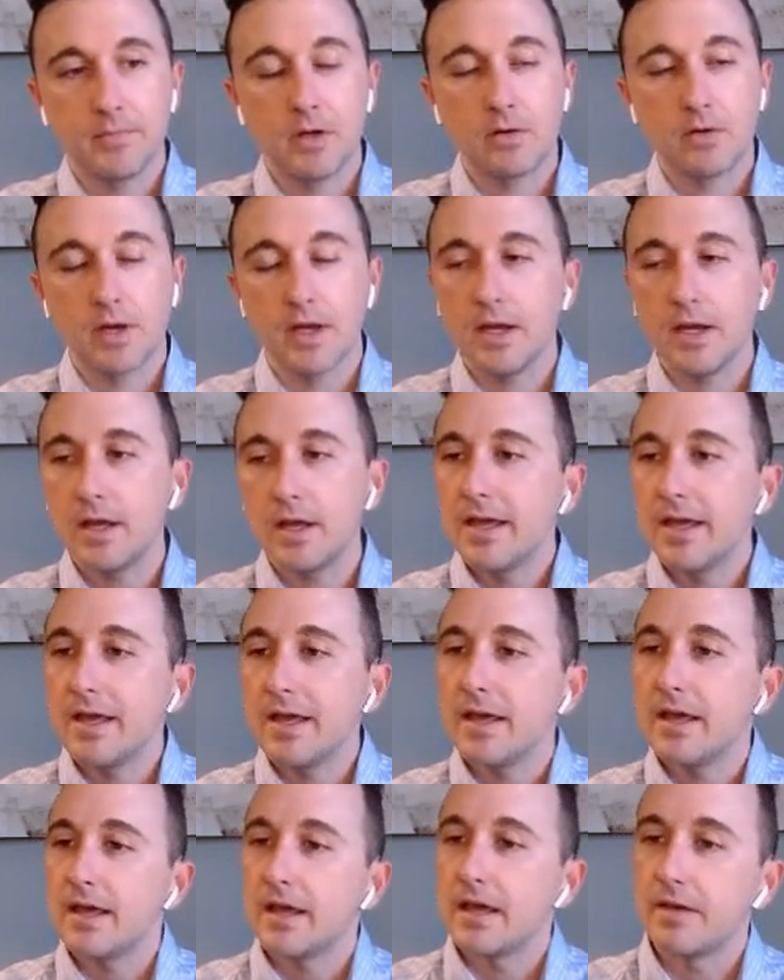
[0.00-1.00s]
Okay,
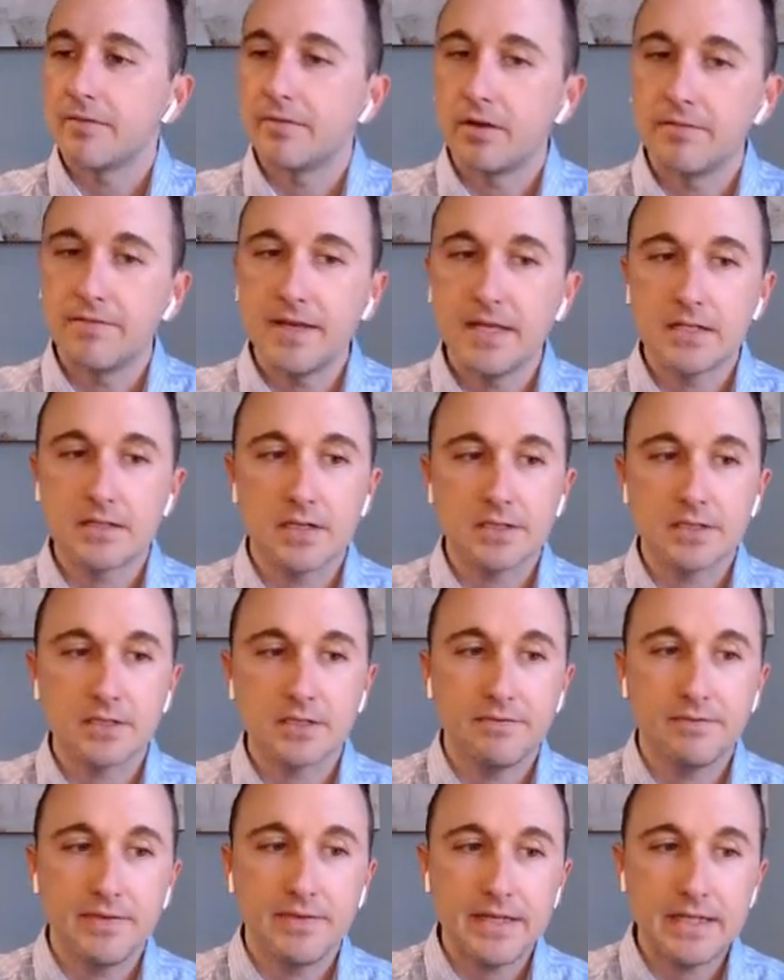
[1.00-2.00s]
if an event
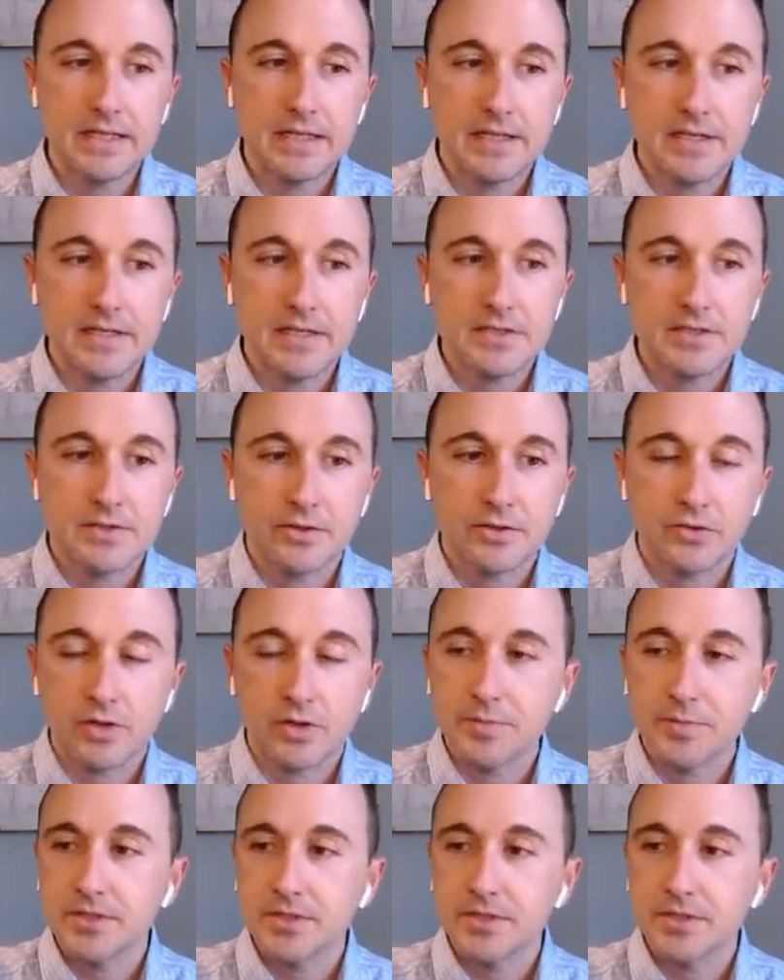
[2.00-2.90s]
doesn't fit these descriptions